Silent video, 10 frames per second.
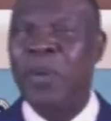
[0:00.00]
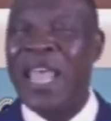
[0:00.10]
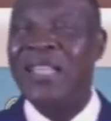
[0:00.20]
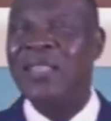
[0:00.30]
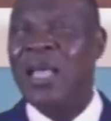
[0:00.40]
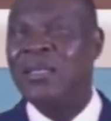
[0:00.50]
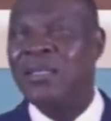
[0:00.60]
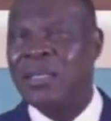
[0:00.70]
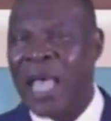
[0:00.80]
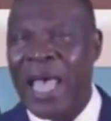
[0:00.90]

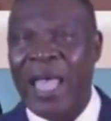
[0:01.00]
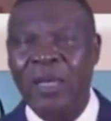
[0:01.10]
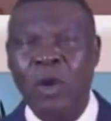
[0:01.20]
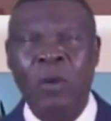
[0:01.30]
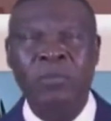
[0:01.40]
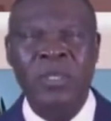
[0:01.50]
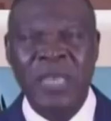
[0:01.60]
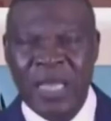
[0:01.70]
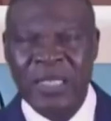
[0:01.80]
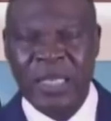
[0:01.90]
pleasant side of
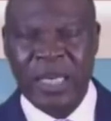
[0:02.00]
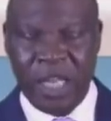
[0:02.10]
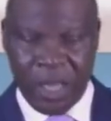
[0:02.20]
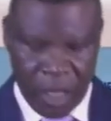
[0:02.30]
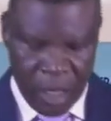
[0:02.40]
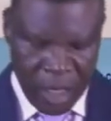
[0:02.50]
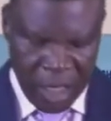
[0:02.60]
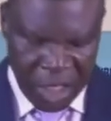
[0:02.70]
destiny